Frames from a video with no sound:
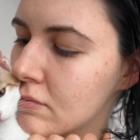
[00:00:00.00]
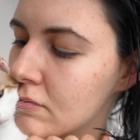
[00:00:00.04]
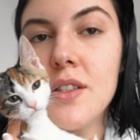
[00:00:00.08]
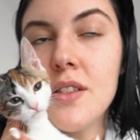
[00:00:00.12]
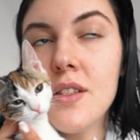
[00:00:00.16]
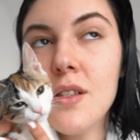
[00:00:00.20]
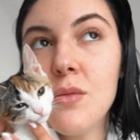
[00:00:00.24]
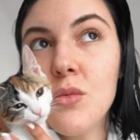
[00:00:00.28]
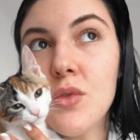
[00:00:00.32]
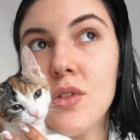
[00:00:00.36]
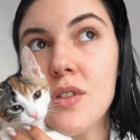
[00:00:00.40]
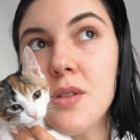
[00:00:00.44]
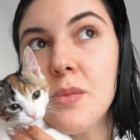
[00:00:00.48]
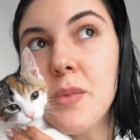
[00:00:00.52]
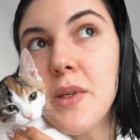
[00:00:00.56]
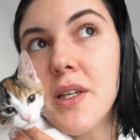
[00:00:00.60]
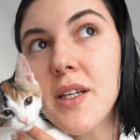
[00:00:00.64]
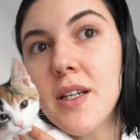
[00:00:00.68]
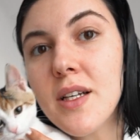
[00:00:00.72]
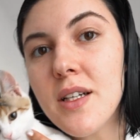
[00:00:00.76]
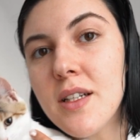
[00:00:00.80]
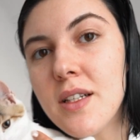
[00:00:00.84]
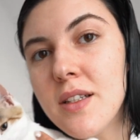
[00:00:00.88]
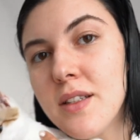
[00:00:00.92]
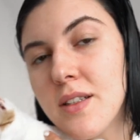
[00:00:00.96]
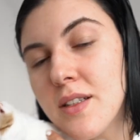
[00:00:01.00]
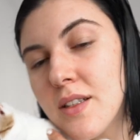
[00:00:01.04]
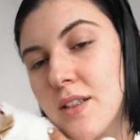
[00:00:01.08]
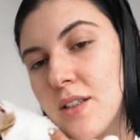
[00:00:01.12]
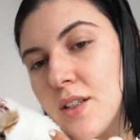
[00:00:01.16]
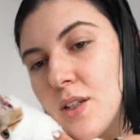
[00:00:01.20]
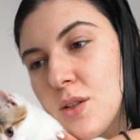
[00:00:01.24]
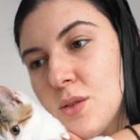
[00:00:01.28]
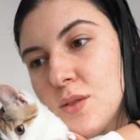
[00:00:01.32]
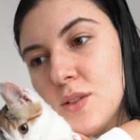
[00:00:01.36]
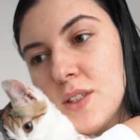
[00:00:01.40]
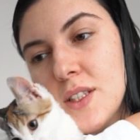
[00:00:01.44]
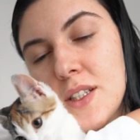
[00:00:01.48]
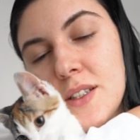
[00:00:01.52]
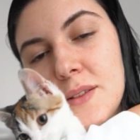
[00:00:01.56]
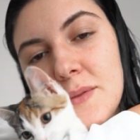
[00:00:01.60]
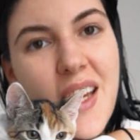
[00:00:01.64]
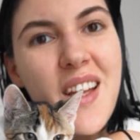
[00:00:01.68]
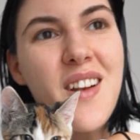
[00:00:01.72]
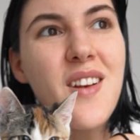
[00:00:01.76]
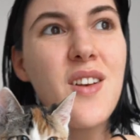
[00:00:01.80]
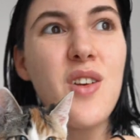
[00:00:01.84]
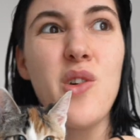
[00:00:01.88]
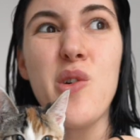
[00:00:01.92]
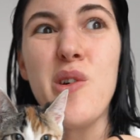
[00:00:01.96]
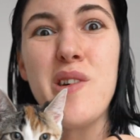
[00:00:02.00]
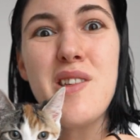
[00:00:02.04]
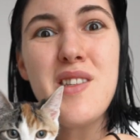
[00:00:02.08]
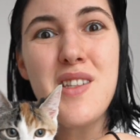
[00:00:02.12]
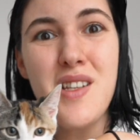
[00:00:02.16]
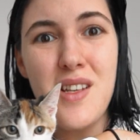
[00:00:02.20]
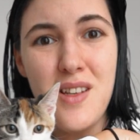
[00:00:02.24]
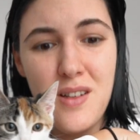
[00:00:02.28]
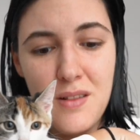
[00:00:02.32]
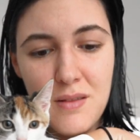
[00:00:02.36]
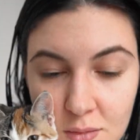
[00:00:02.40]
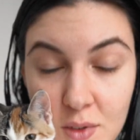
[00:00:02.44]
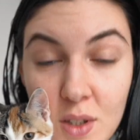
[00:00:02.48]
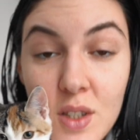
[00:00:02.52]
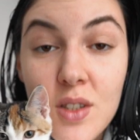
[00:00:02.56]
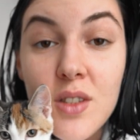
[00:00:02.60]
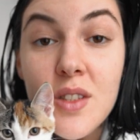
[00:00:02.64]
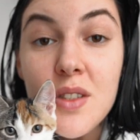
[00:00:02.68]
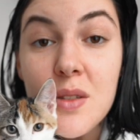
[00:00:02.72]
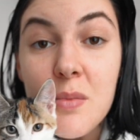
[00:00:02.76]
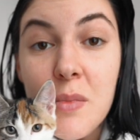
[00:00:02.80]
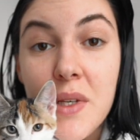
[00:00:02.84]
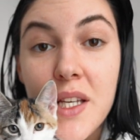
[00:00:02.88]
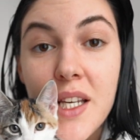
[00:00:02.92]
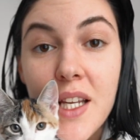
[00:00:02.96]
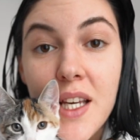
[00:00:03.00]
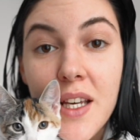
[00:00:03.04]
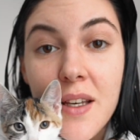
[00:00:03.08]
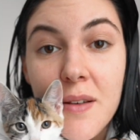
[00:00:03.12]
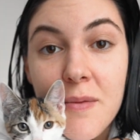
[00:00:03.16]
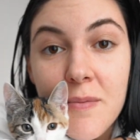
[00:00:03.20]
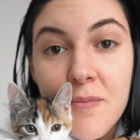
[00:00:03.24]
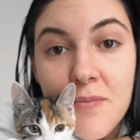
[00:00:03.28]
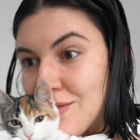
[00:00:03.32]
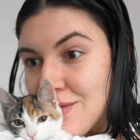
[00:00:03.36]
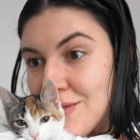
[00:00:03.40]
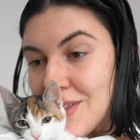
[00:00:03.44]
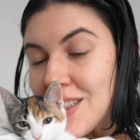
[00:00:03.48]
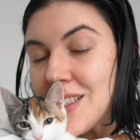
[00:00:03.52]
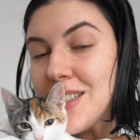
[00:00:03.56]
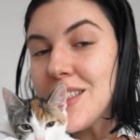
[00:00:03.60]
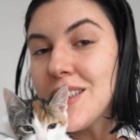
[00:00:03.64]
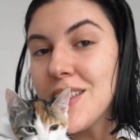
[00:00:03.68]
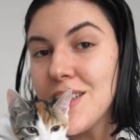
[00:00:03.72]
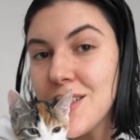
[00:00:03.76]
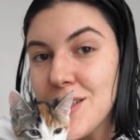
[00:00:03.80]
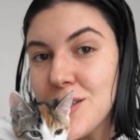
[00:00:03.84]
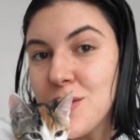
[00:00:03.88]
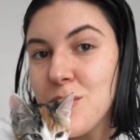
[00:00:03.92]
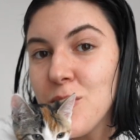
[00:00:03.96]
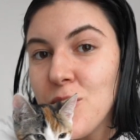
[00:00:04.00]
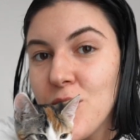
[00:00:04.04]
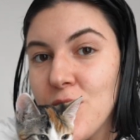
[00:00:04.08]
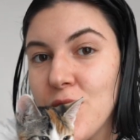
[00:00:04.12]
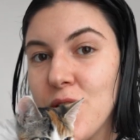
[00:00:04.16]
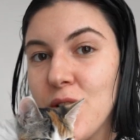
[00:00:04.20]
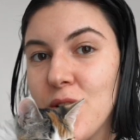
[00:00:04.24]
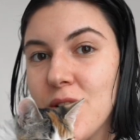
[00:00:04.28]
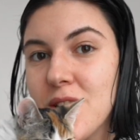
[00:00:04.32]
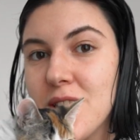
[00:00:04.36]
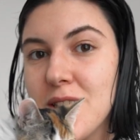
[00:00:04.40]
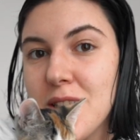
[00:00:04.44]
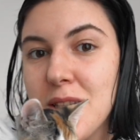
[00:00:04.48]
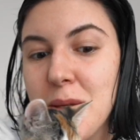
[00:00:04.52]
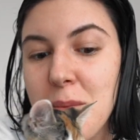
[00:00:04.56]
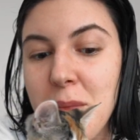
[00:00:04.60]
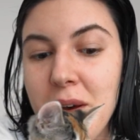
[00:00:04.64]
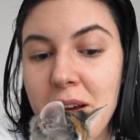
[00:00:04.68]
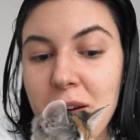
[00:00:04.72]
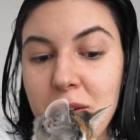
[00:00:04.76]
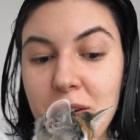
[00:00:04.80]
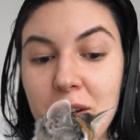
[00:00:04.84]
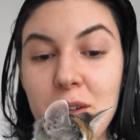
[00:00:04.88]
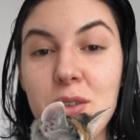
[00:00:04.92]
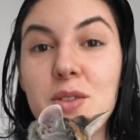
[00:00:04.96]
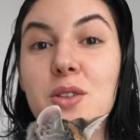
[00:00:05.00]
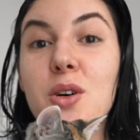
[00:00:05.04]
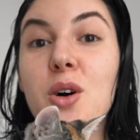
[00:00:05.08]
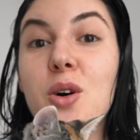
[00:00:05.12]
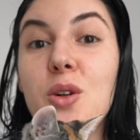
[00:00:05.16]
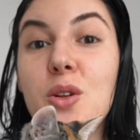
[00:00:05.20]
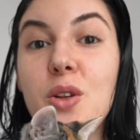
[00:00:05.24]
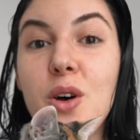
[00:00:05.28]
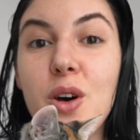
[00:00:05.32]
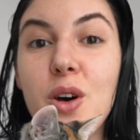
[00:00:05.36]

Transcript: Someone's being a little nosy and noisy. This is Minnie. There's more noise in the background, hold